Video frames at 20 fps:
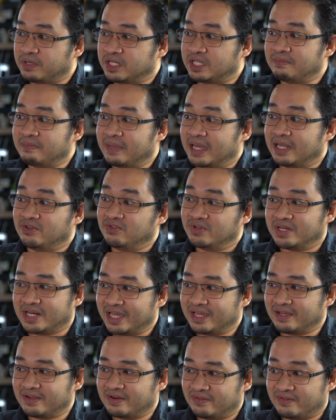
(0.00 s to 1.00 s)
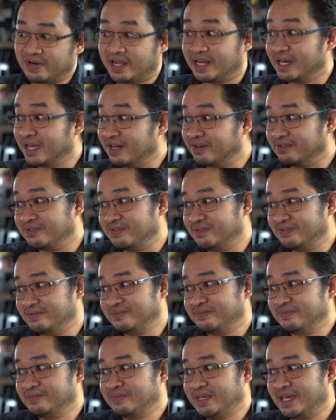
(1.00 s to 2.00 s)
person might look like right now,
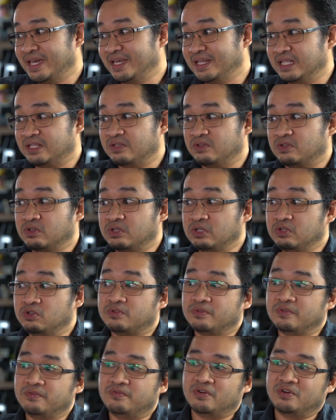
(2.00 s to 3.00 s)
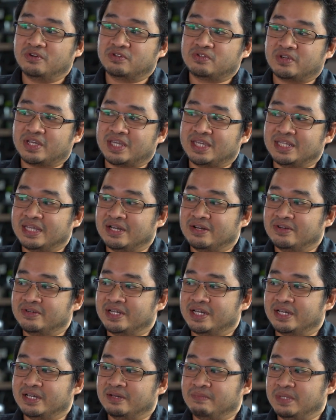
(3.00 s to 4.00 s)
and it's also useful for tracking
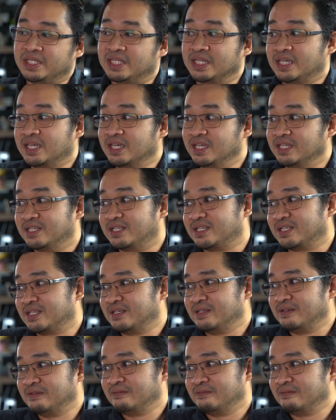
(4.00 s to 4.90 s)
down missing kids.